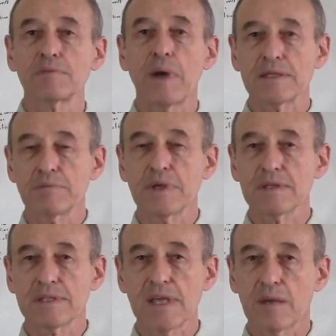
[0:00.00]
must be
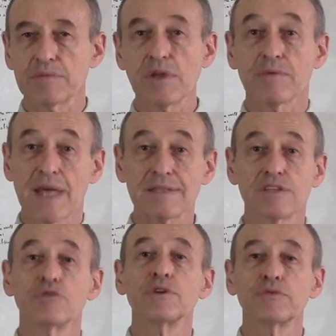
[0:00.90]
the same. So
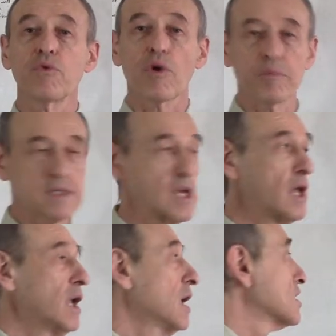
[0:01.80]
that's uniformity.
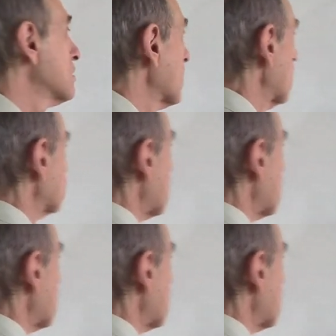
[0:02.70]
So we have